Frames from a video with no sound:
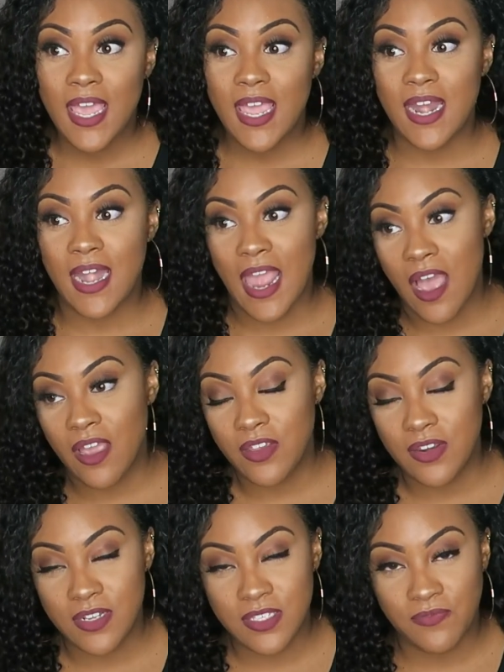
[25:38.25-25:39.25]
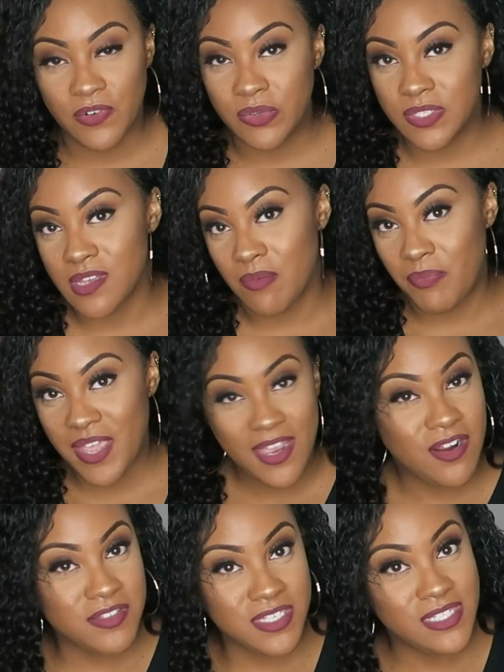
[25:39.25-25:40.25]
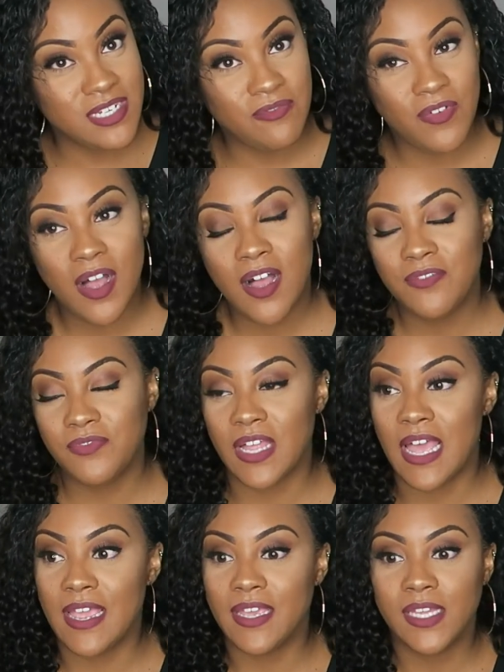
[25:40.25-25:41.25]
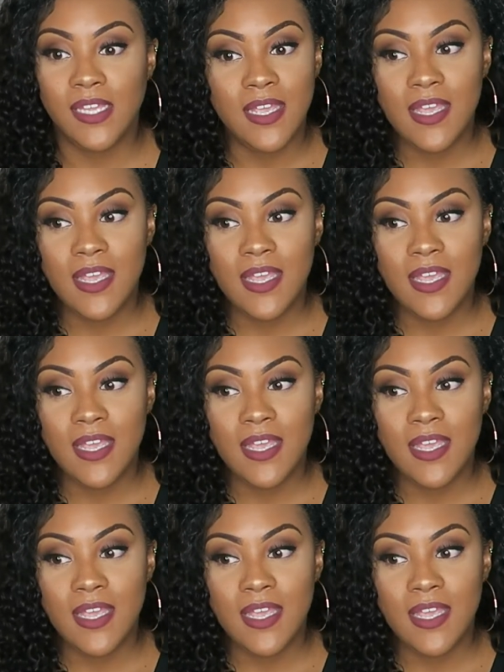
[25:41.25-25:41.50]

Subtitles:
and now you need to focus on paying all this stuff off, like,